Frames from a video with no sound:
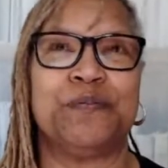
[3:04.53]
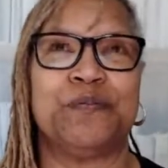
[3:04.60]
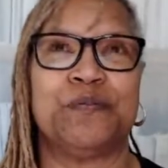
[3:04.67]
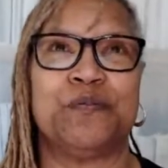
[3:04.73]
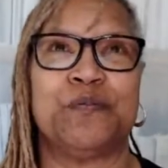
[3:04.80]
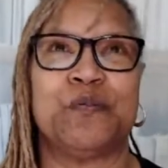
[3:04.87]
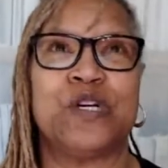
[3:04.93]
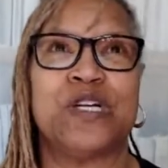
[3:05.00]

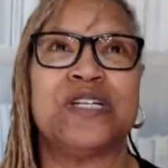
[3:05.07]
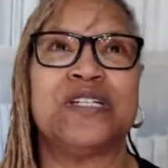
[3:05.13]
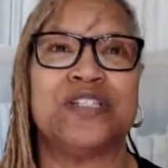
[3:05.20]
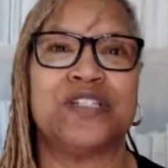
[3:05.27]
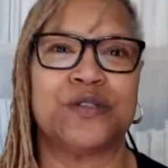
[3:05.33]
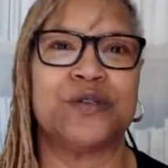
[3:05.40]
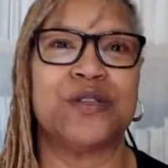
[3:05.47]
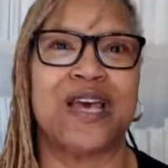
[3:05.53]
We
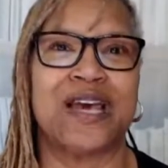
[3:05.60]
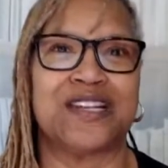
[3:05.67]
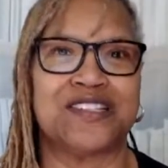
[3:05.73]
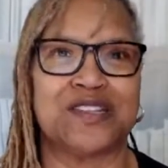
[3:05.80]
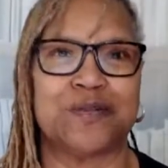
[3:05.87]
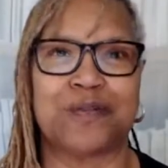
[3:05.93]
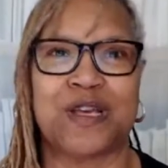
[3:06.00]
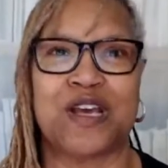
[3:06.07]
do that
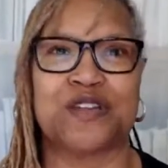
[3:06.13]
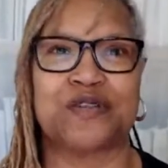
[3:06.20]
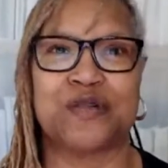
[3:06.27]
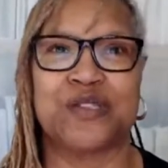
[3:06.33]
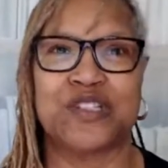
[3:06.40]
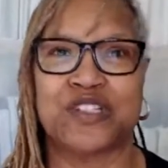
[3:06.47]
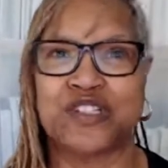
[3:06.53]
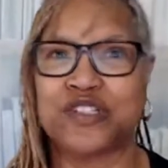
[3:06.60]
sometimes. We
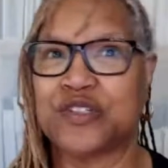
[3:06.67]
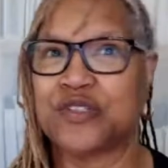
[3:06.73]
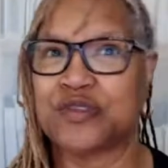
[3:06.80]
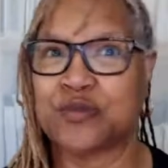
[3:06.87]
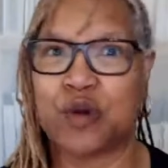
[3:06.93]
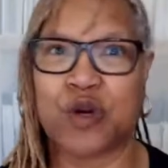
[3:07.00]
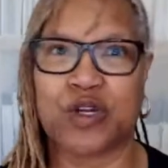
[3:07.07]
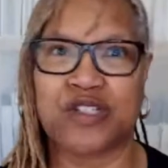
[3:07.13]
just
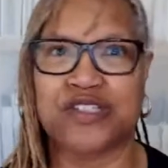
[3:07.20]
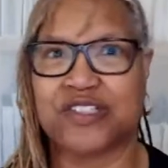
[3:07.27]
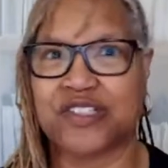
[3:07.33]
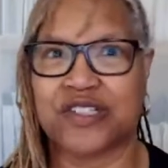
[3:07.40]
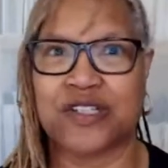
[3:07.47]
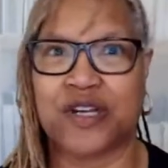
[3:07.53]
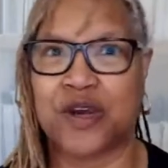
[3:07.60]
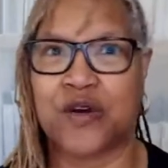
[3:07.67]
use words,
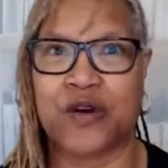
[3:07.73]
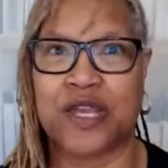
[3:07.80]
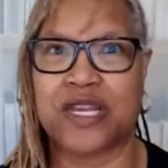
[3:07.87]
and